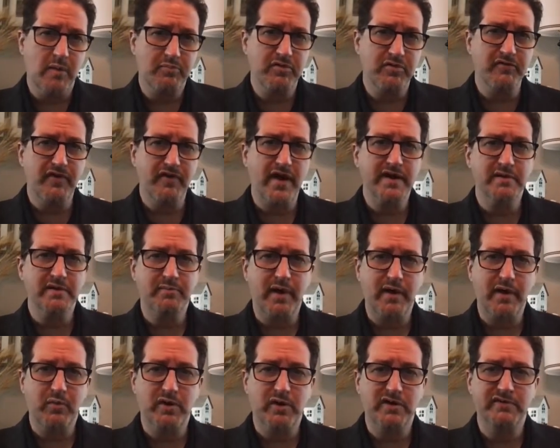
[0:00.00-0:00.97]
provided
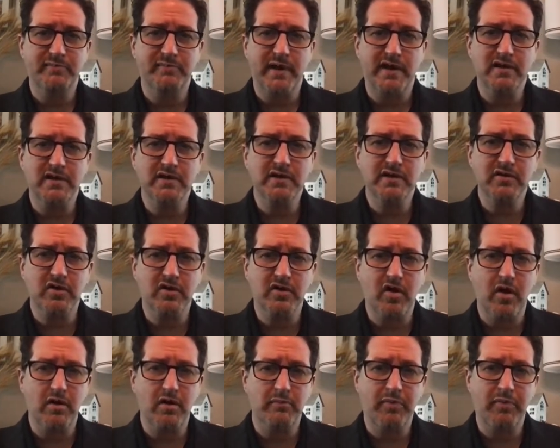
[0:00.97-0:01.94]
by one of my clinical
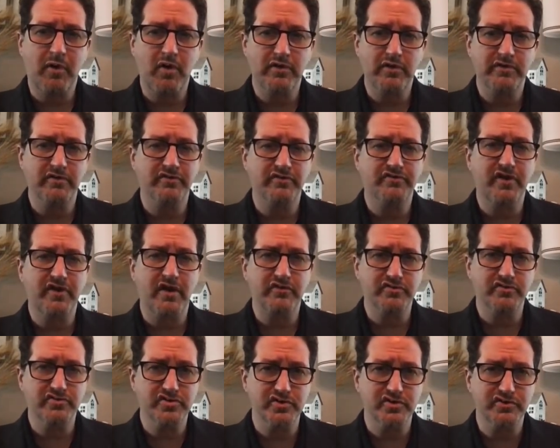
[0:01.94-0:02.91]
partners,
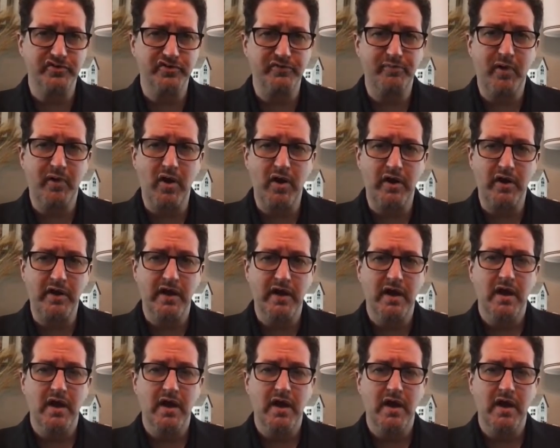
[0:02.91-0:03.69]
Dr. Joseph Park,